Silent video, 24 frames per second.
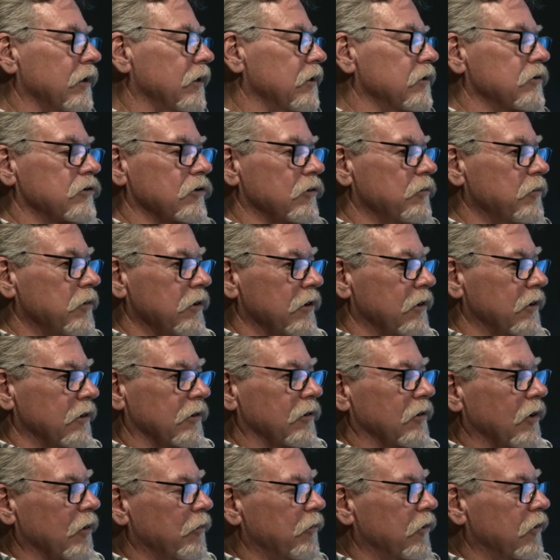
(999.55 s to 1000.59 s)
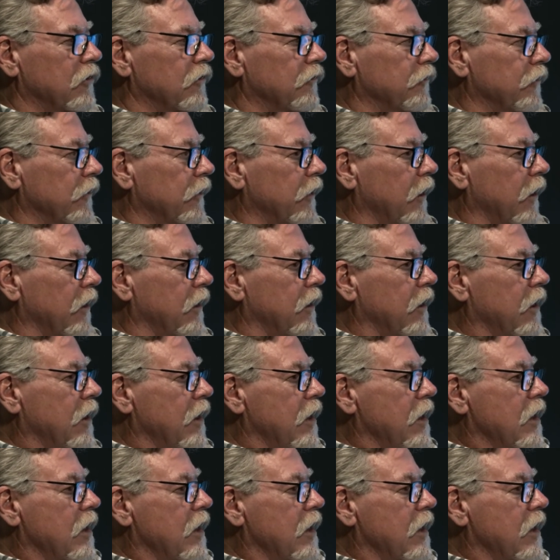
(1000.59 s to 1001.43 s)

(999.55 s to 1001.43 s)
It should be a beautiful night.